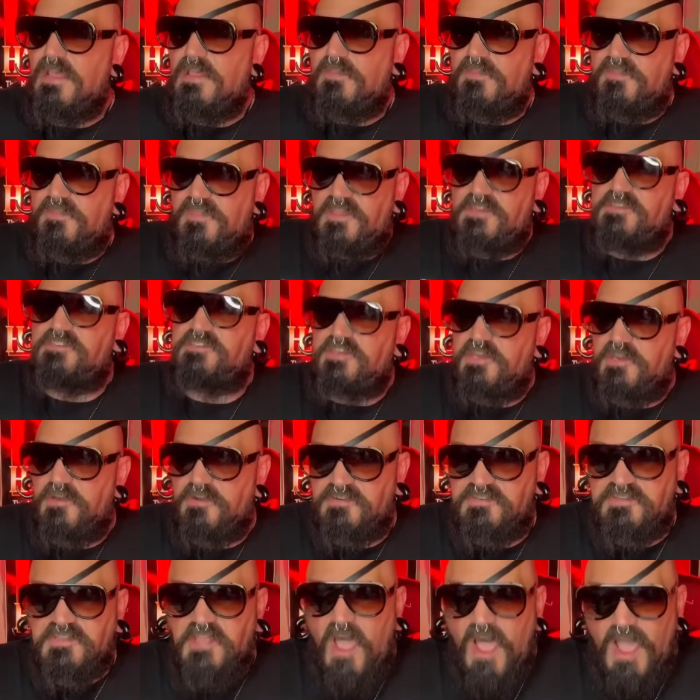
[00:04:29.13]
this
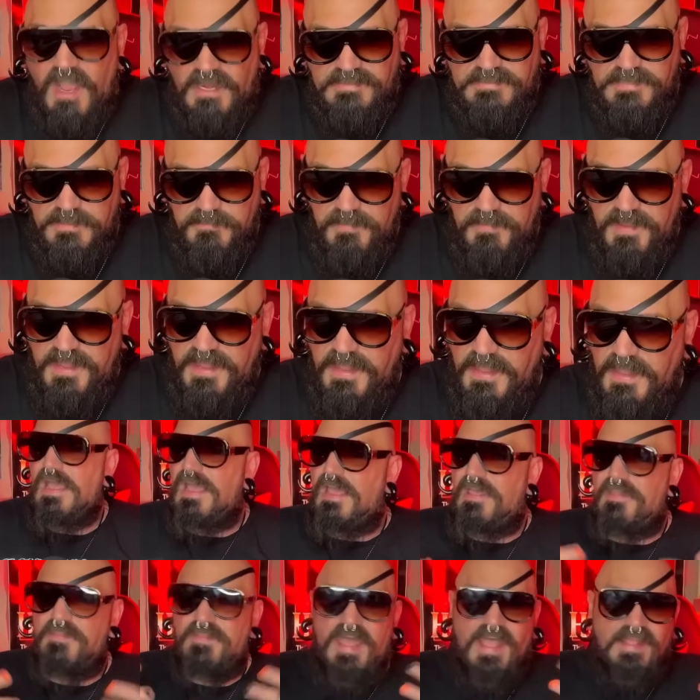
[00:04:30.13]
year's Talk to Me,
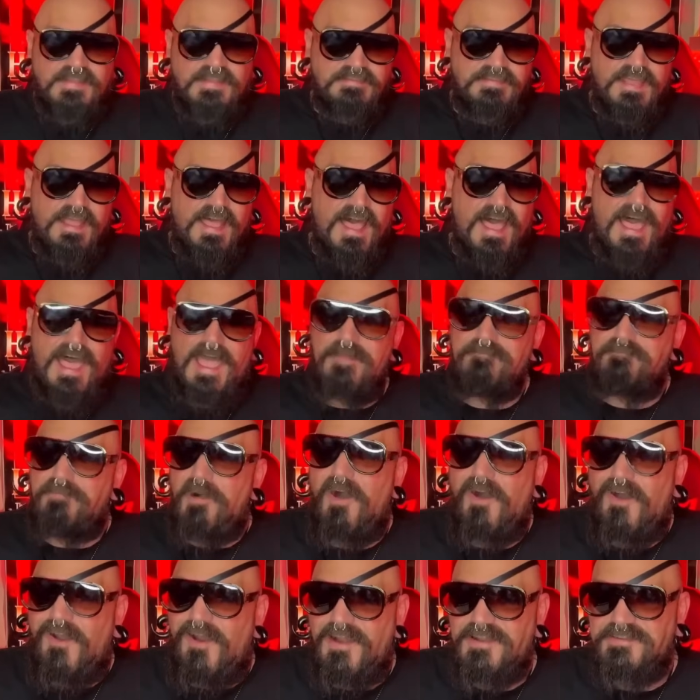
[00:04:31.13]
and that's a high
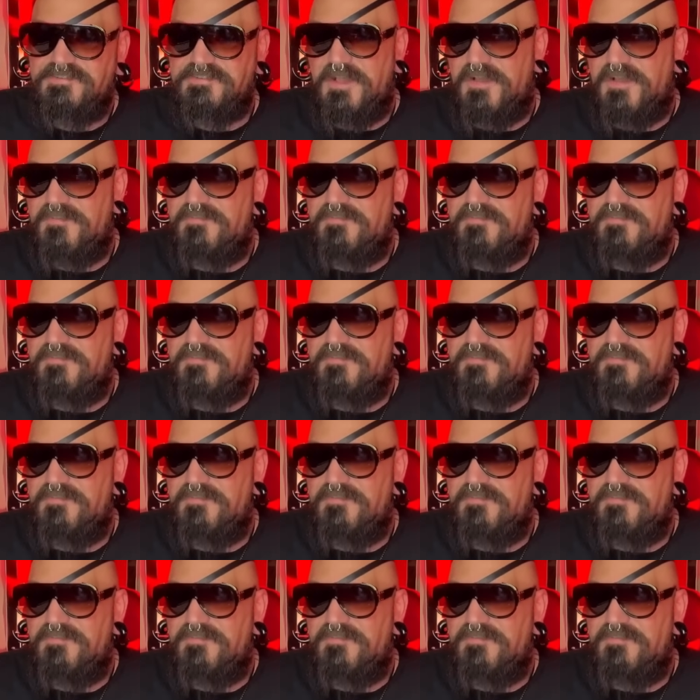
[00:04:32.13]
bar. So I'm